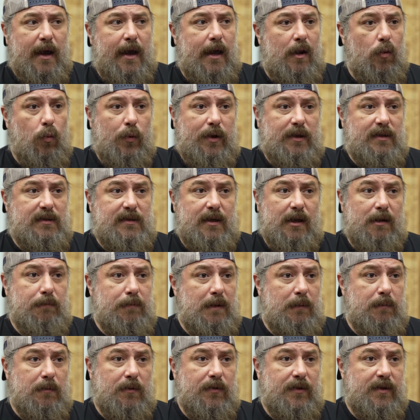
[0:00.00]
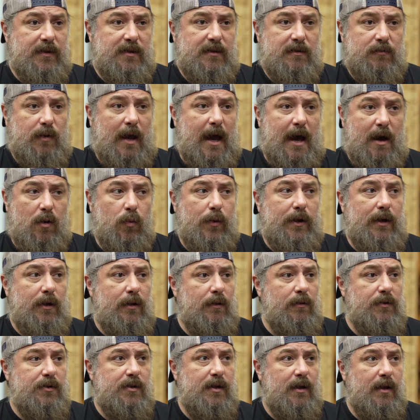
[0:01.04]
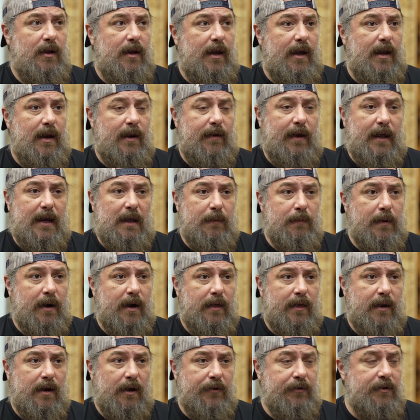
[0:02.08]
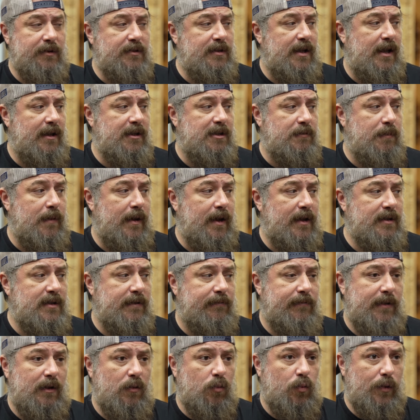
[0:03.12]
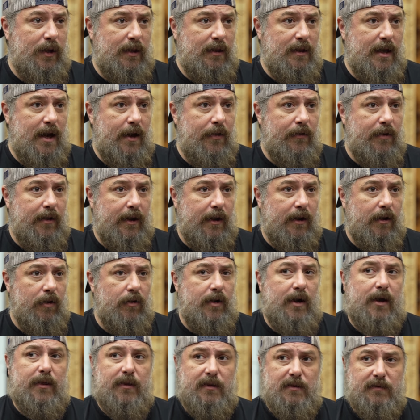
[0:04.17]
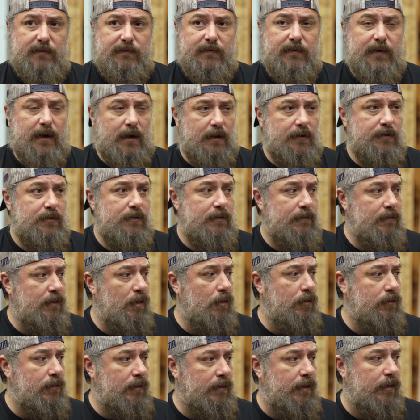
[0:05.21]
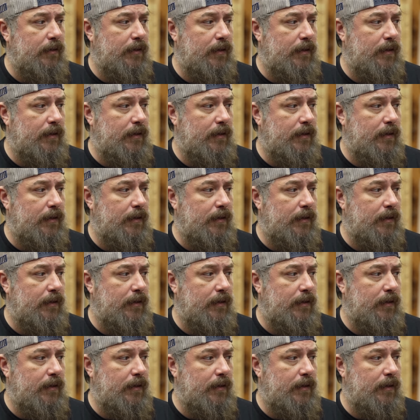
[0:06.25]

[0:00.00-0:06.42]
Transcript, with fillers: And we tell people this is how we do shit. And anybody that understands specs, if they read that, they're like, okay, these fuckers know what they're doing.